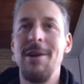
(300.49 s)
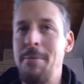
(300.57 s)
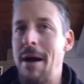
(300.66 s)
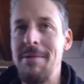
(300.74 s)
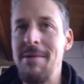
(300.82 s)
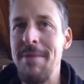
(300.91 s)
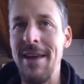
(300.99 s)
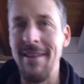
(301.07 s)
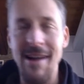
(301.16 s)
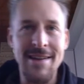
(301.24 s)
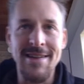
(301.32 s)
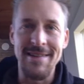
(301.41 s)
You're probably being
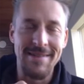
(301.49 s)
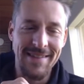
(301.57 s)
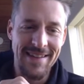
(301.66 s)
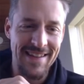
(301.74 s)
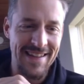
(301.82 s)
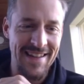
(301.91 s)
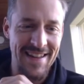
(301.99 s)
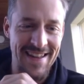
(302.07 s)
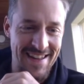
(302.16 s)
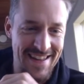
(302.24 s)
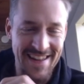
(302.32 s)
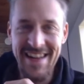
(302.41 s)
lied to.
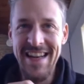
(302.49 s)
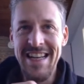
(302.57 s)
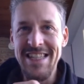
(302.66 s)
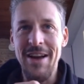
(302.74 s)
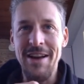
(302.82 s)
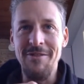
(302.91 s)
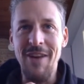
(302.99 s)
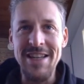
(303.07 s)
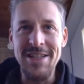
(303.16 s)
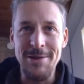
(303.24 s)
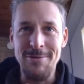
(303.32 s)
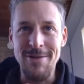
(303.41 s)
So I'd
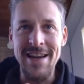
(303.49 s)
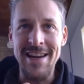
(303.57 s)
advise you to read